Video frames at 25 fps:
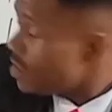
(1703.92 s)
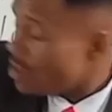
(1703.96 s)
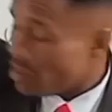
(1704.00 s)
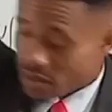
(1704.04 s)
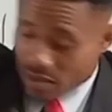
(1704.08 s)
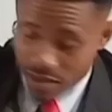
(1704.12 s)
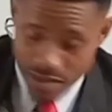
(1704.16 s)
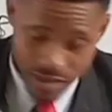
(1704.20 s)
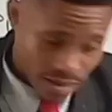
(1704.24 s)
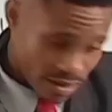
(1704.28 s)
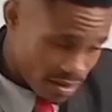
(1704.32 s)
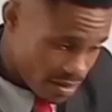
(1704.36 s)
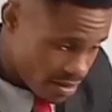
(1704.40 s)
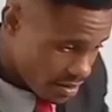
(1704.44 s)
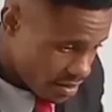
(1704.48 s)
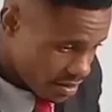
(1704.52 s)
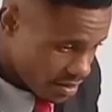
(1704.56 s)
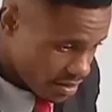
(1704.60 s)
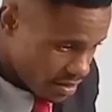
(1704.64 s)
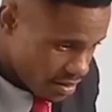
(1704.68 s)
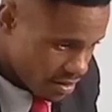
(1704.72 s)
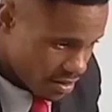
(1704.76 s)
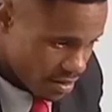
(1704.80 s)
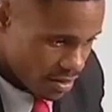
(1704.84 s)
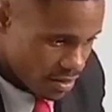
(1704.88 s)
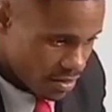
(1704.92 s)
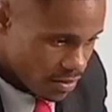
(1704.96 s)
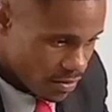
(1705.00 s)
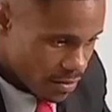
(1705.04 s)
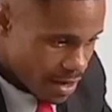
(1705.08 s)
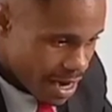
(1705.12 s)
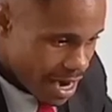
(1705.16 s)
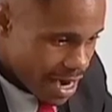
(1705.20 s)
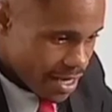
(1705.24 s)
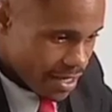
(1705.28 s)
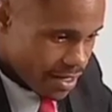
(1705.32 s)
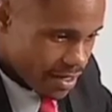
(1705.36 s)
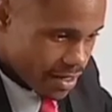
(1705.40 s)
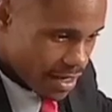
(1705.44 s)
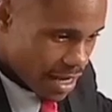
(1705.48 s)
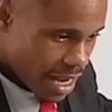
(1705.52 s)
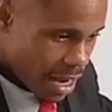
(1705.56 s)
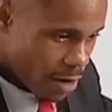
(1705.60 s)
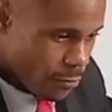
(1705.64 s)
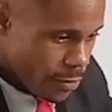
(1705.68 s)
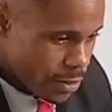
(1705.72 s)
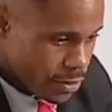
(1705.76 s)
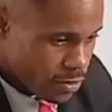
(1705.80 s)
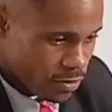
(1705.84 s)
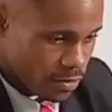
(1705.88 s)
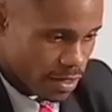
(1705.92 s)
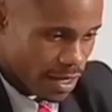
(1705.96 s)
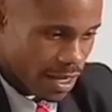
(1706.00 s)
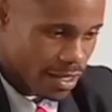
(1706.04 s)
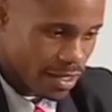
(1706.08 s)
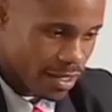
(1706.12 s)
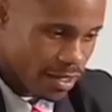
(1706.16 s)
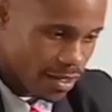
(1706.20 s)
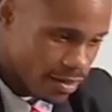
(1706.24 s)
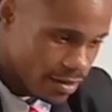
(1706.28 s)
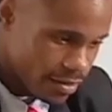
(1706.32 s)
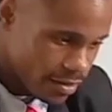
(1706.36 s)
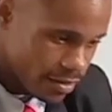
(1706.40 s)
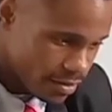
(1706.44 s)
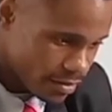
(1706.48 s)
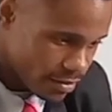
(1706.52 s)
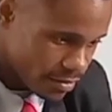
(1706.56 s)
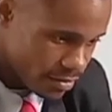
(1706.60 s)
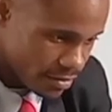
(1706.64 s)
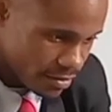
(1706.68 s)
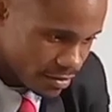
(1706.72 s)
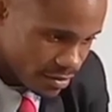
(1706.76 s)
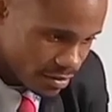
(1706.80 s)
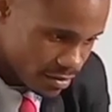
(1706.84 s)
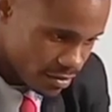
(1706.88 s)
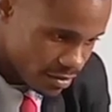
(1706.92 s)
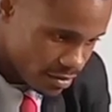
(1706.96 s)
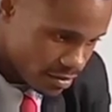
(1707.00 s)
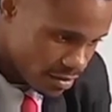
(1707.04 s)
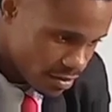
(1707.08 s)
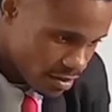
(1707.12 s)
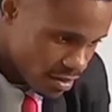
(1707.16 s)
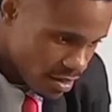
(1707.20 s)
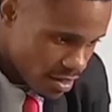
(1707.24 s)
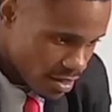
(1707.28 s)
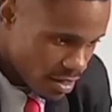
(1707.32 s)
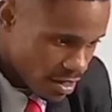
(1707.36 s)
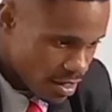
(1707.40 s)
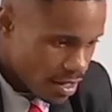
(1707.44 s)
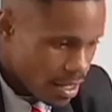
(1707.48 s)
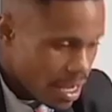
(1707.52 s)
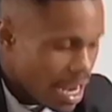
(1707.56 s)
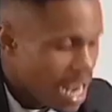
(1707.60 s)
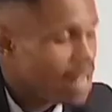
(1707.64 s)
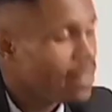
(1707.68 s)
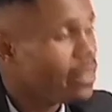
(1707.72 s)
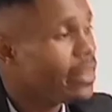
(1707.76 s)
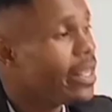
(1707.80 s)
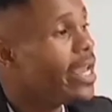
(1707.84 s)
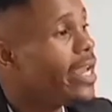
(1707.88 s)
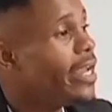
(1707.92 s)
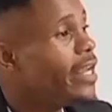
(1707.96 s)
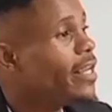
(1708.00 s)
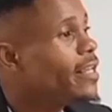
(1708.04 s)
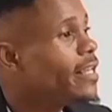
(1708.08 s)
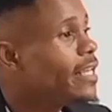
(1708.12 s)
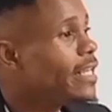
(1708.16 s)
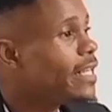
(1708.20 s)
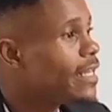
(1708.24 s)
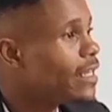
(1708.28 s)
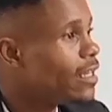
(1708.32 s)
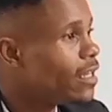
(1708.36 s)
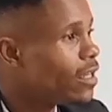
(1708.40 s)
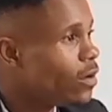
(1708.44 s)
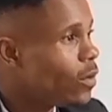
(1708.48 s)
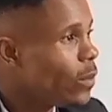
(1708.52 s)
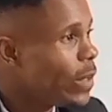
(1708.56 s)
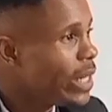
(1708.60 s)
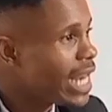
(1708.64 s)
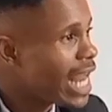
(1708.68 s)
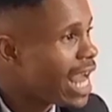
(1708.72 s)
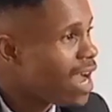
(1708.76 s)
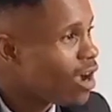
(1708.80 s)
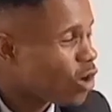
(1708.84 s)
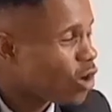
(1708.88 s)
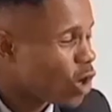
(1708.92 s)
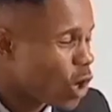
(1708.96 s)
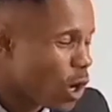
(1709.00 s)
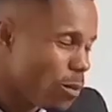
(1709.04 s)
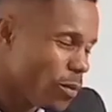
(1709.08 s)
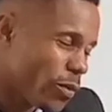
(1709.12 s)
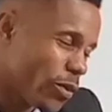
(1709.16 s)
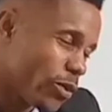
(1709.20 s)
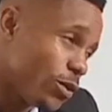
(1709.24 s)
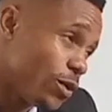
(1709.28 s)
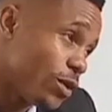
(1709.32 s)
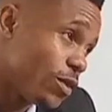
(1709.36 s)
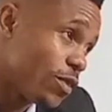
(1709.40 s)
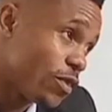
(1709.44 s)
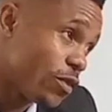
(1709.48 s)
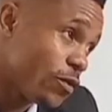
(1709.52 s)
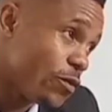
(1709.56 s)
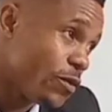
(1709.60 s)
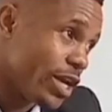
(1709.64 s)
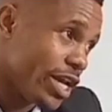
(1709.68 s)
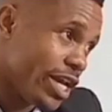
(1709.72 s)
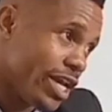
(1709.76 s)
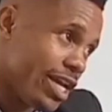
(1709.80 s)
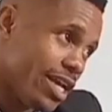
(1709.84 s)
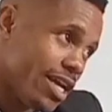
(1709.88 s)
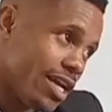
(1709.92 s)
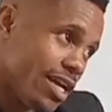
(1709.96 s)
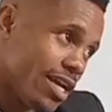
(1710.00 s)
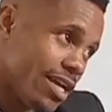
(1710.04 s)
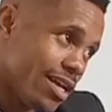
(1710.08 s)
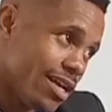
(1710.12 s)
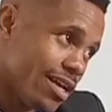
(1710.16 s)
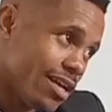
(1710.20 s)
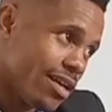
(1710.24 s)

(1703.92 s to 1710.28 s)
E. Right? Are we together? And then we now come to the three.